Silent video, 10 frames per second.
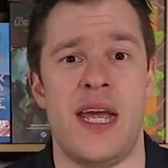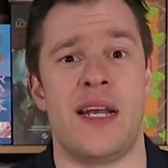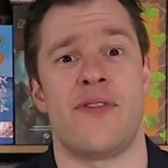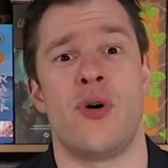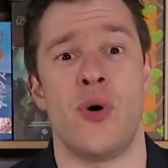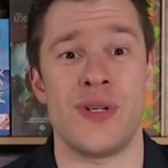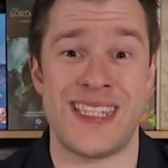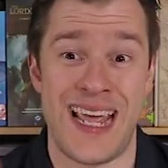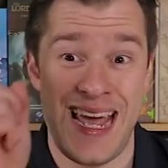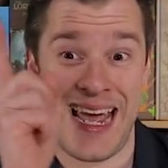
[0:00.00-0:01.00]
And of
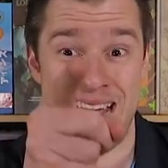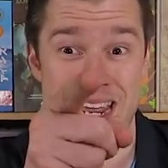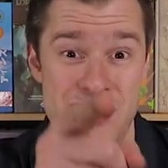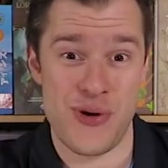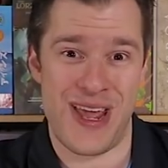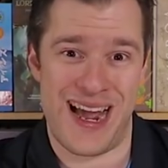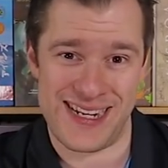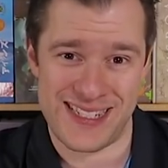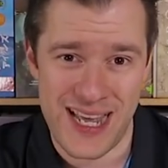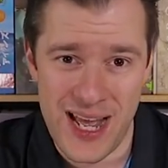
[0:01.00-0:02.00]
course, you
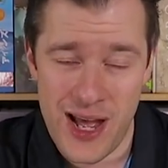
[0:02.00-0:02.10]
guys.